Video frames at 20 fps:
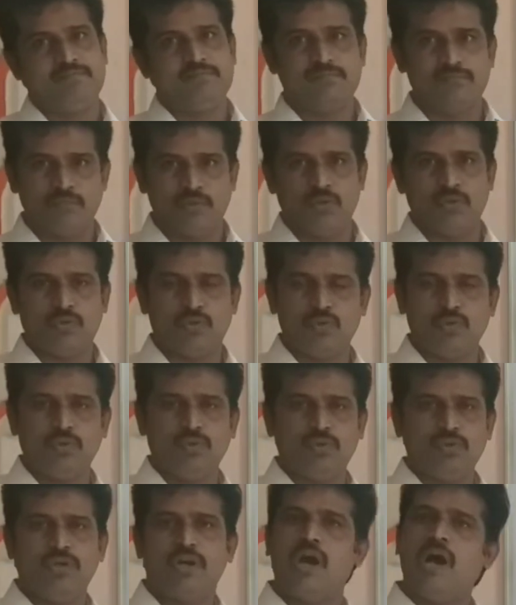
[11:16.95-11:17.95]
More
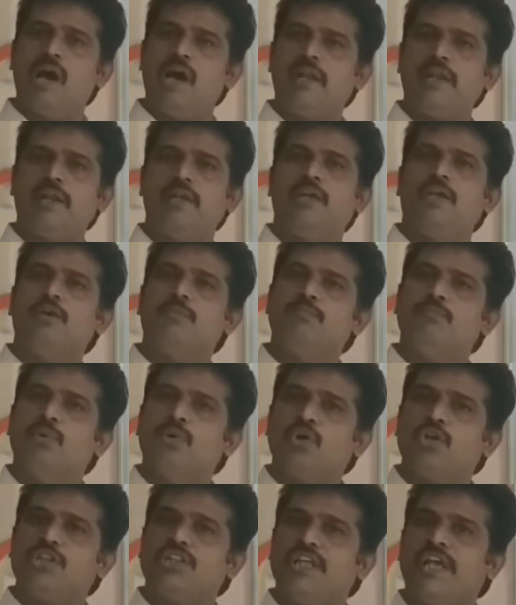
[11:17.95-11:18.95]
2 or
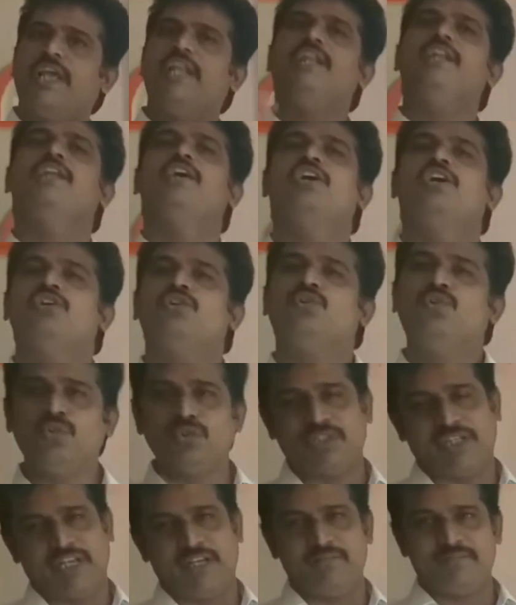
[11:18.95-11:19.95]
more than
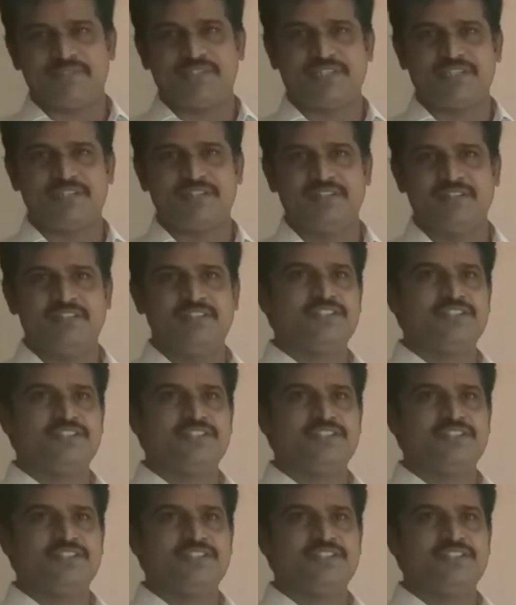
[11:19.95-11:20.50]
2 times.